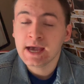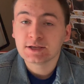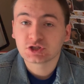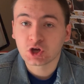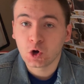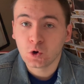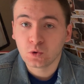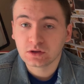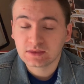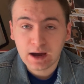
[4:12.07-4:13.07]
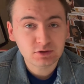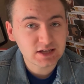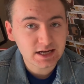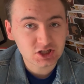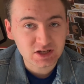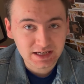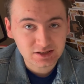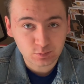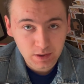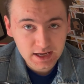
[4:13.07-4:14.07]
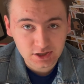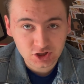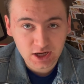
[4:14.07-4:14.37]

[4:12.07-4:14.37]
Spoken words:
So that was actually his pitch,